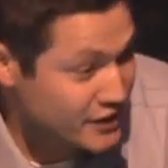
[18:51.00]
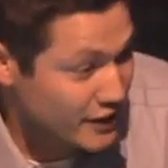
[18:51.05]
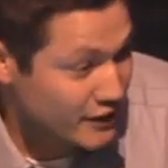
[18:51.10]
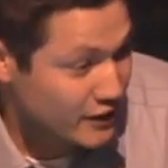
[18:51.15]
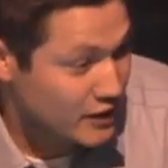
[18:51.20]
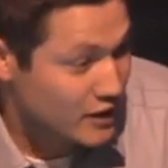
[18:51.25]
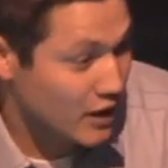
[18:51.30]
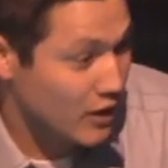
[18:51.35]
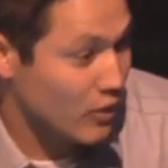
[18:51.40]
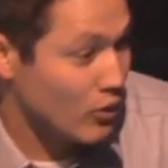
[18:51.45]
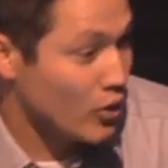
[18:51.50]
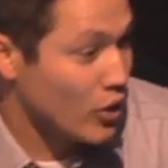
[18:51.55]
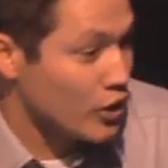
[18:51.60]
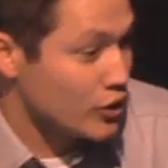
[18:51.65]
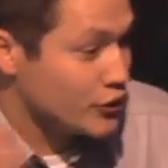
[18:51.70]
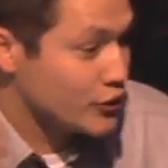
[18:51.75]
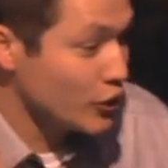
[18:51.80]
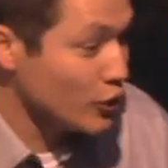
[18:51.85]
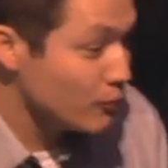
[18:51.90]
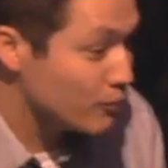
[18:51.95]
Jericho,
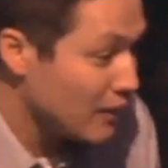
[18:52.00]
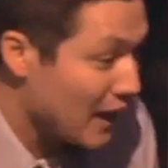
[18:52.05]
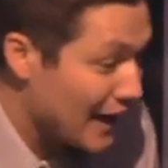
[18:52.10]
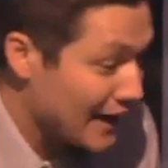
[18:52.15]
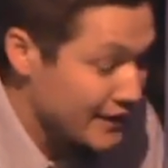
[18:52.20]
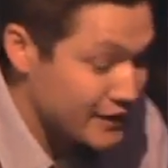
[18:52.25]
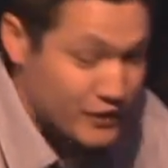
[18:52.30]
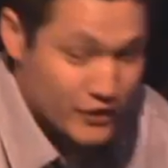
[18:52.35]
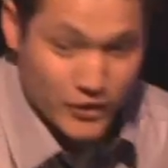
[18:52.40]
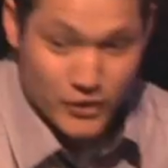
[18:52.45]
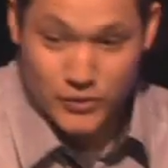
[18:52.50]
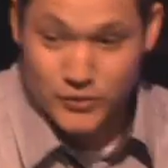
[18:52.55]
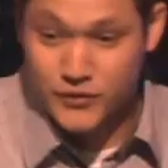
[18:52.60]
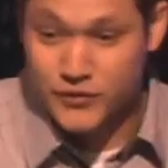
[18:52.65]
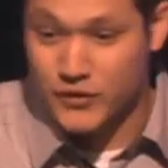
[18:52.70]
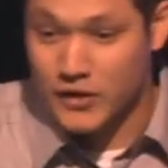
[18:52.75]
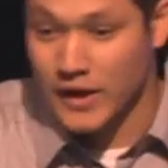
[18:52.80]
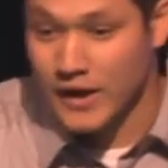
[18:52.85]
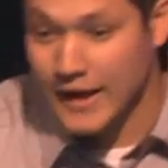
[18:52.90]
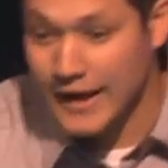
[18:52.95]
two blind
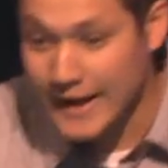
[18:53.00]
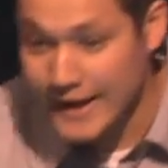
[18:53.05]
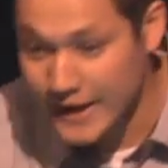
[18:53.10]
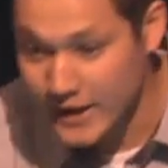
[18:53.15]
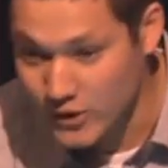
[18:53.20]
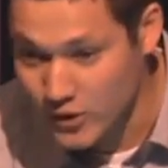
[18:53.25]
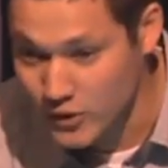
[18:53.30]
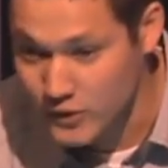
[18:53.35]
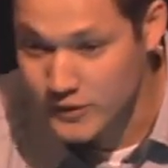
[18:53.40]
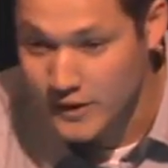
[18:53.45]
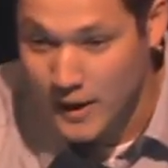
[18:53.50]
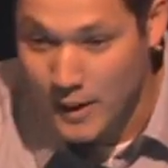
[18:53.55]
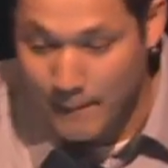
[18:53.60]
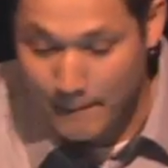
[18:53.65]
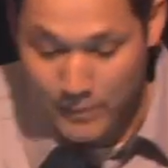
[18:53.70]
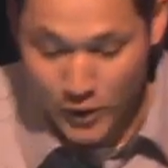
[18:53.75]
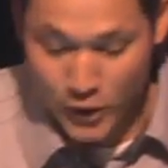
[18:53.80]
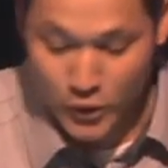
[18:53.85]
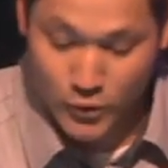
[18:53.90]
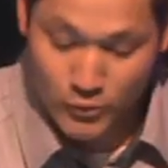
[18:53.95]
dudes, healed,
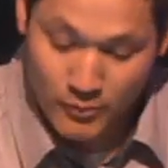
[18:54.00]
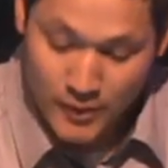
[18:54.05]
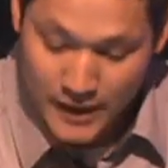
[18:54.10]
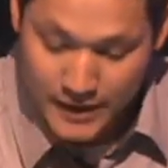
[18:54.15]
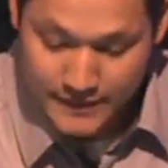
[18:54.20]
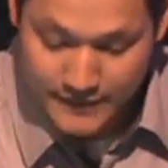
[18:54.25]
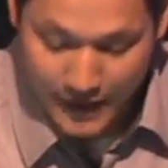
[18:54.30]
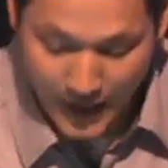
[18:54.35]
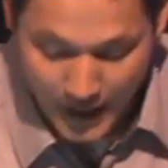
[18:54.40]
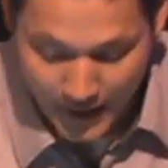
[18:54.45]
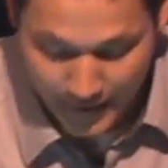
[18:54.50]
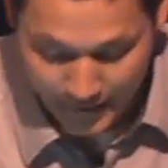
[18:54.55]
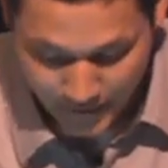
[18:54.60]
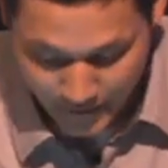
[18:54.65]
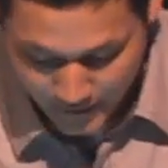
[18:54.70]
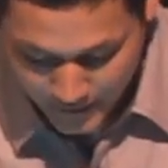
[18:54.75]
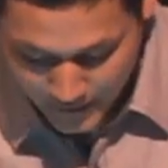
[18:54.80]
boom, done.